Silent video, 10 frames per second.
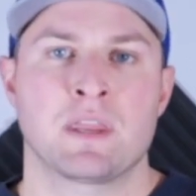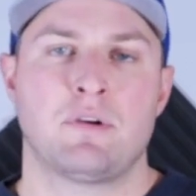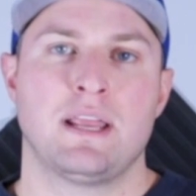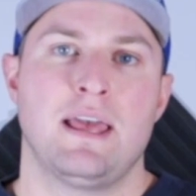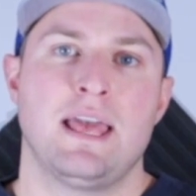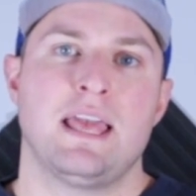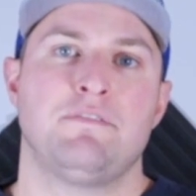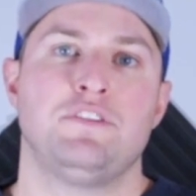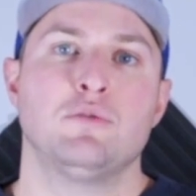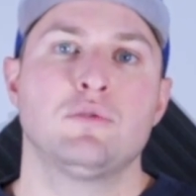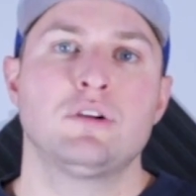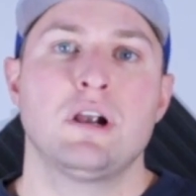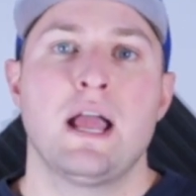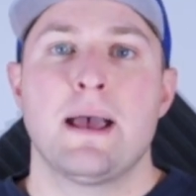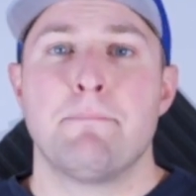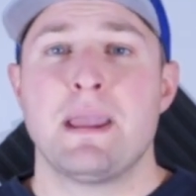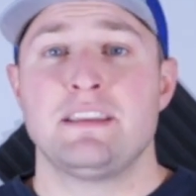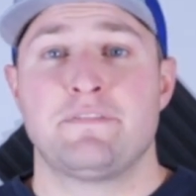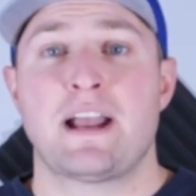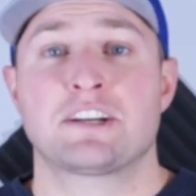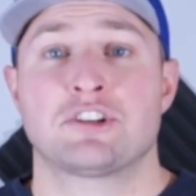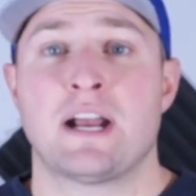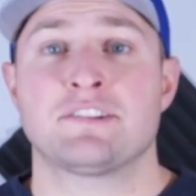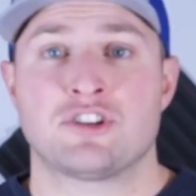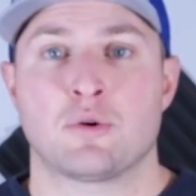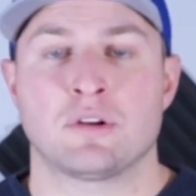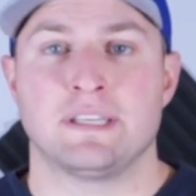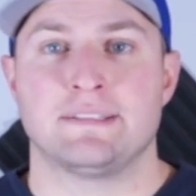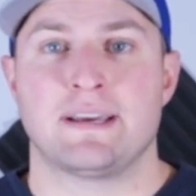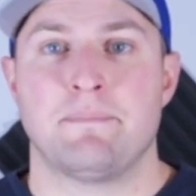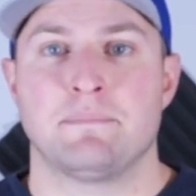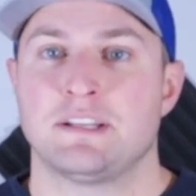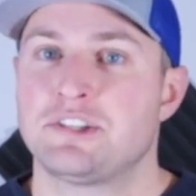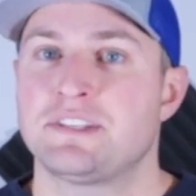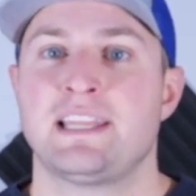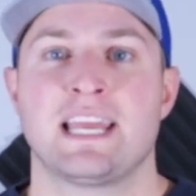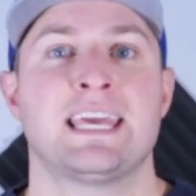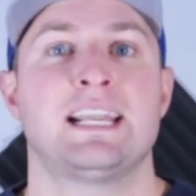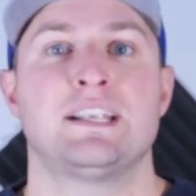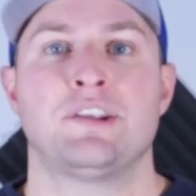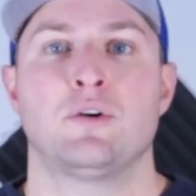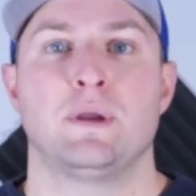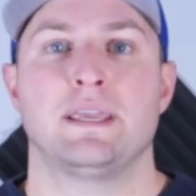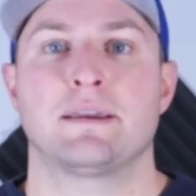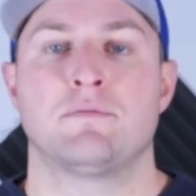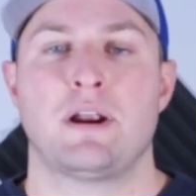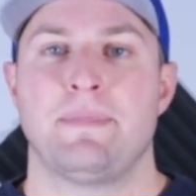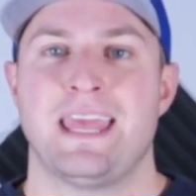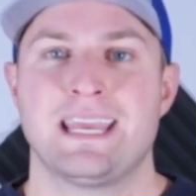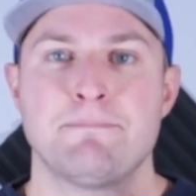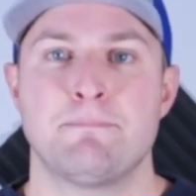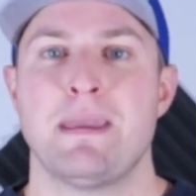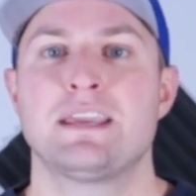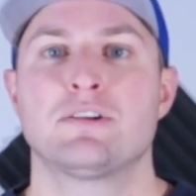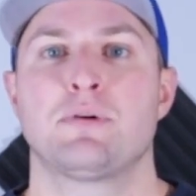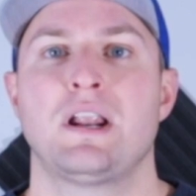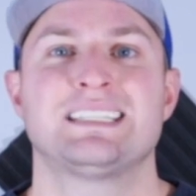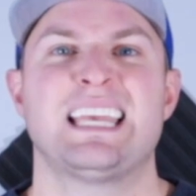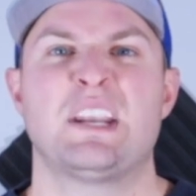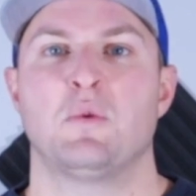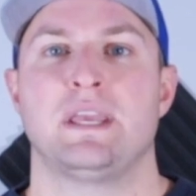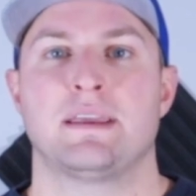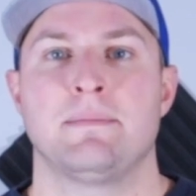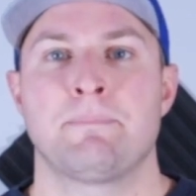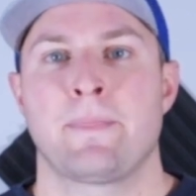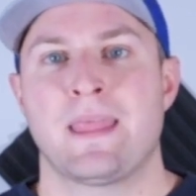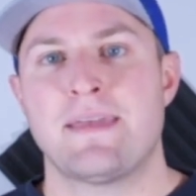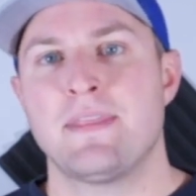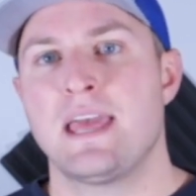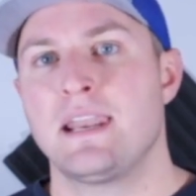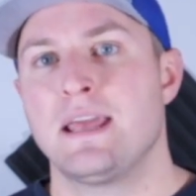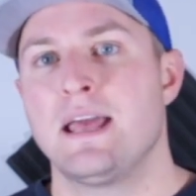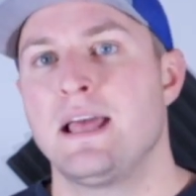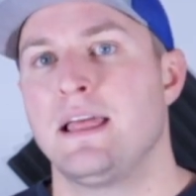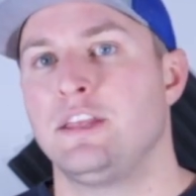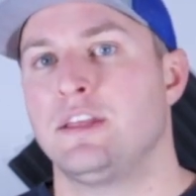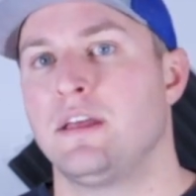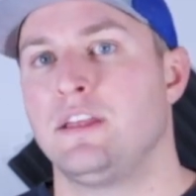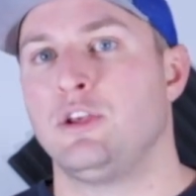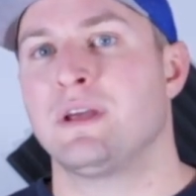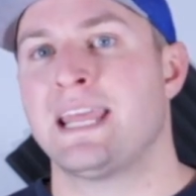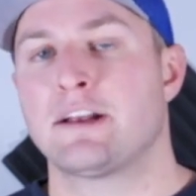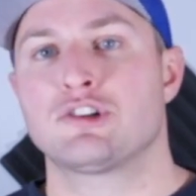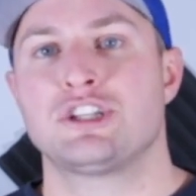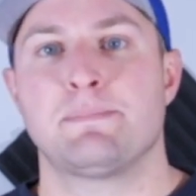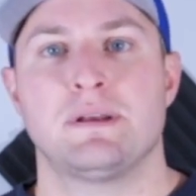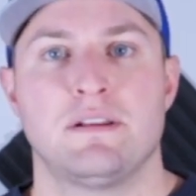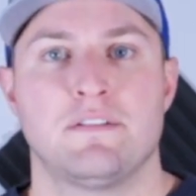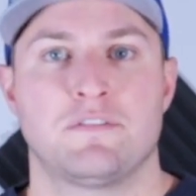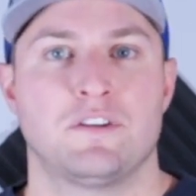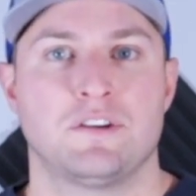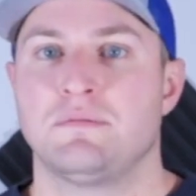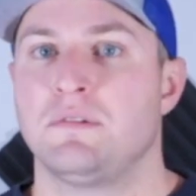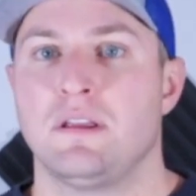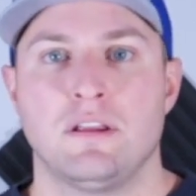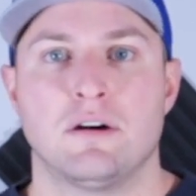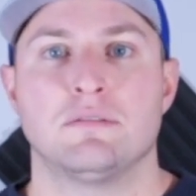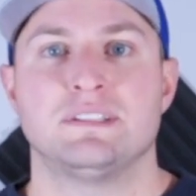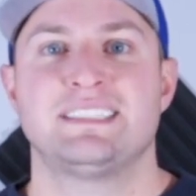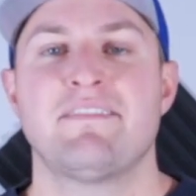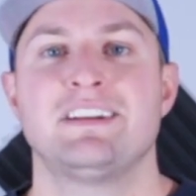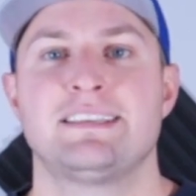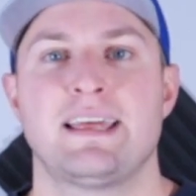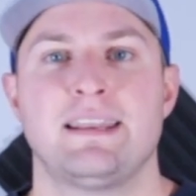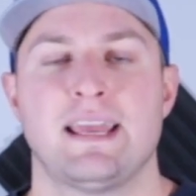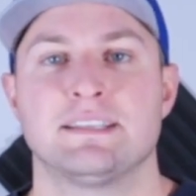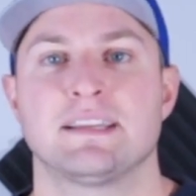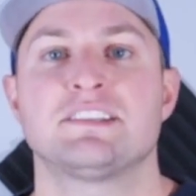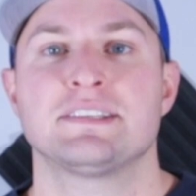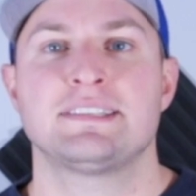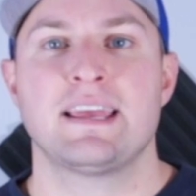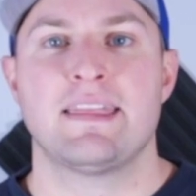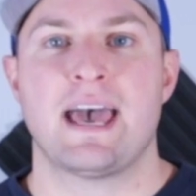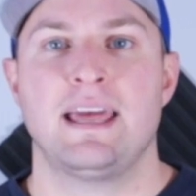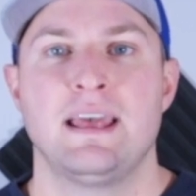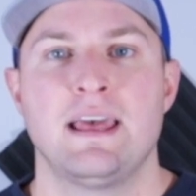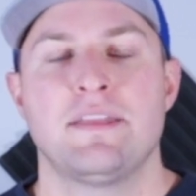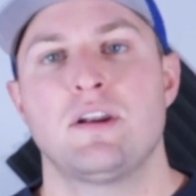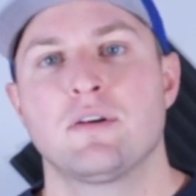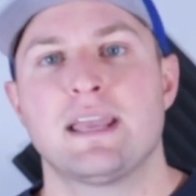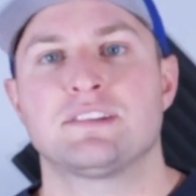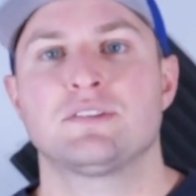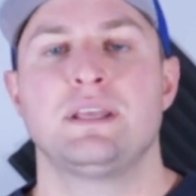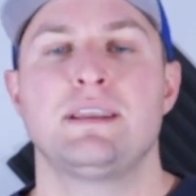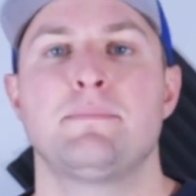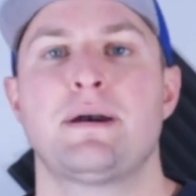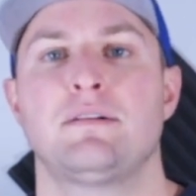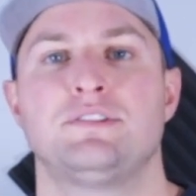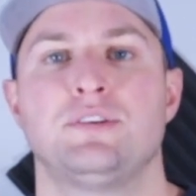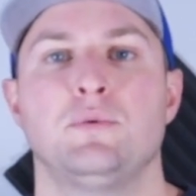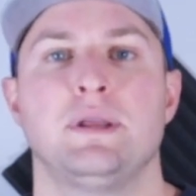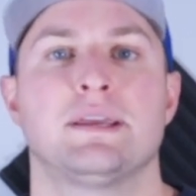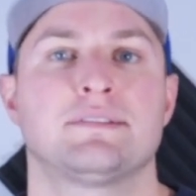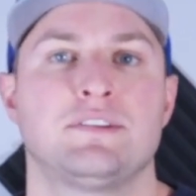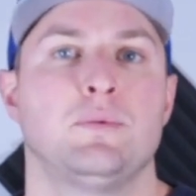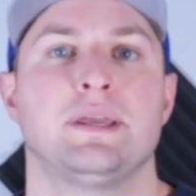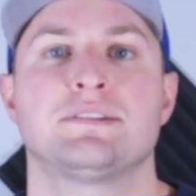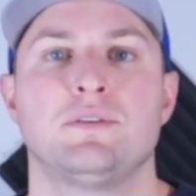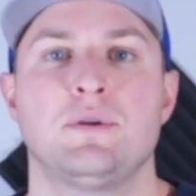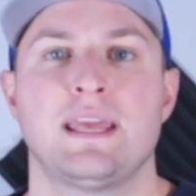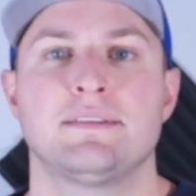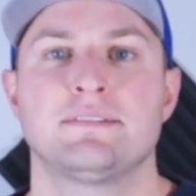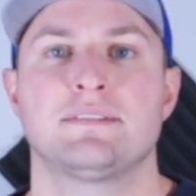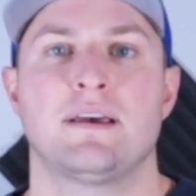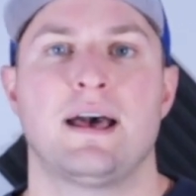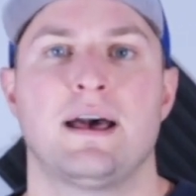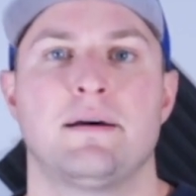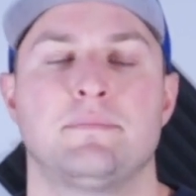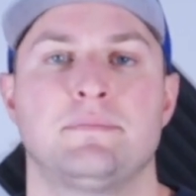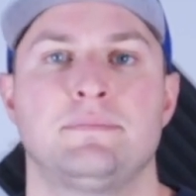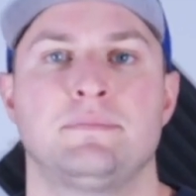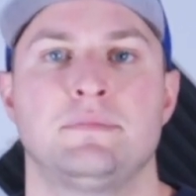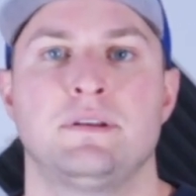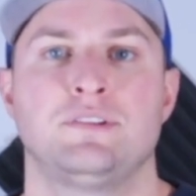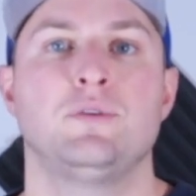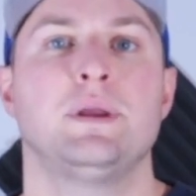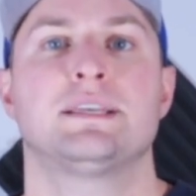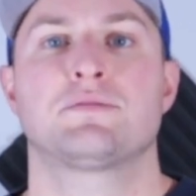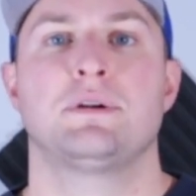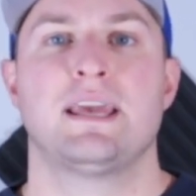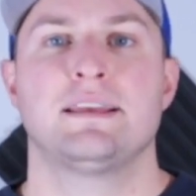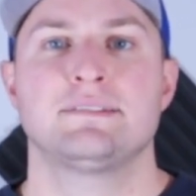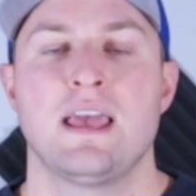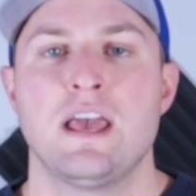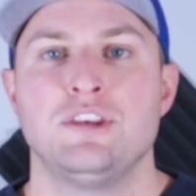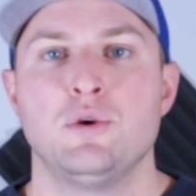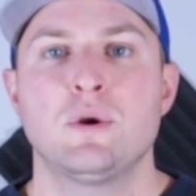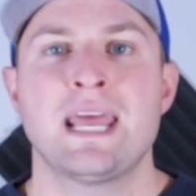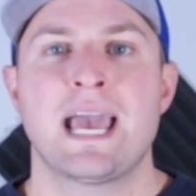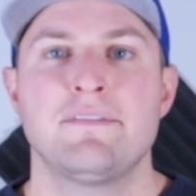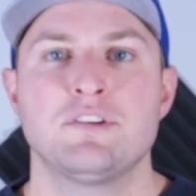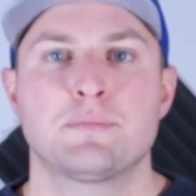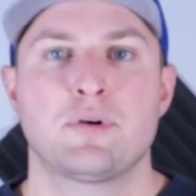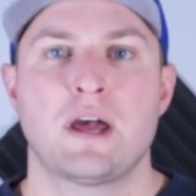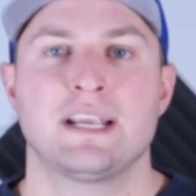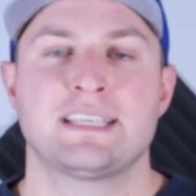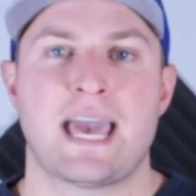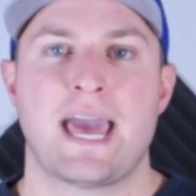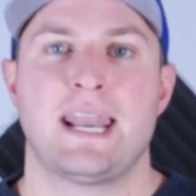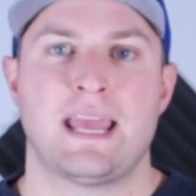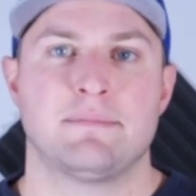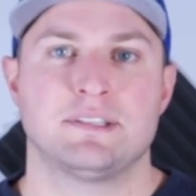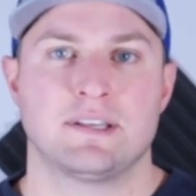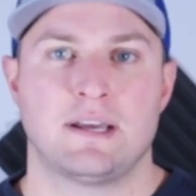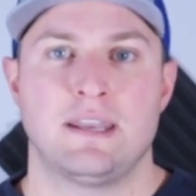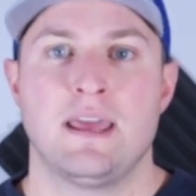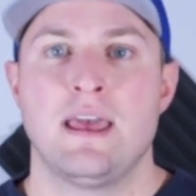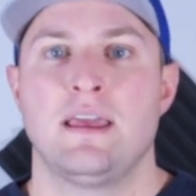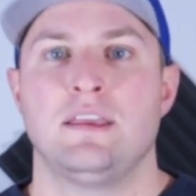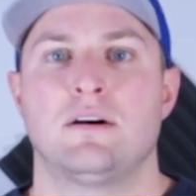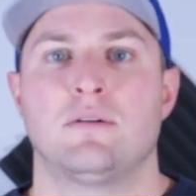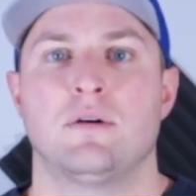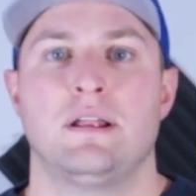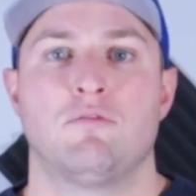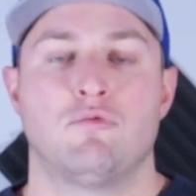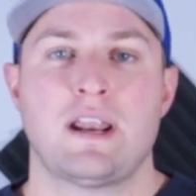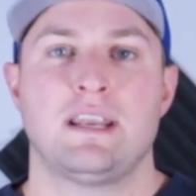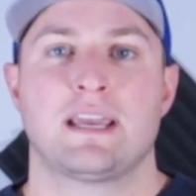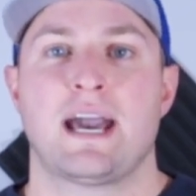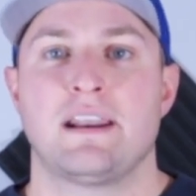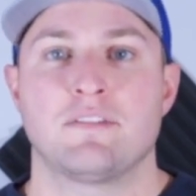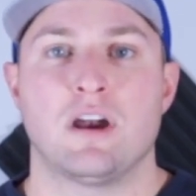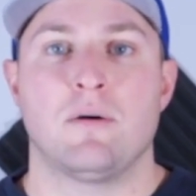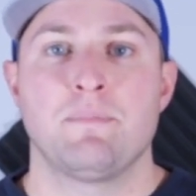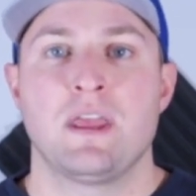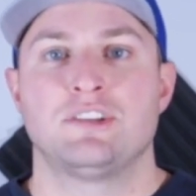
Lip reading: Right? If your manufacturer has a short lead time, let's just say they can get it done in a week, right? They can make your product in a week, and then you can airship it for 7 to 10 days. just say that. Then okay, so in about 2 weeks, 2 weeks, 2 days, 2 weeks, 3 days, you can have your product at Amazon, ready to kind of go.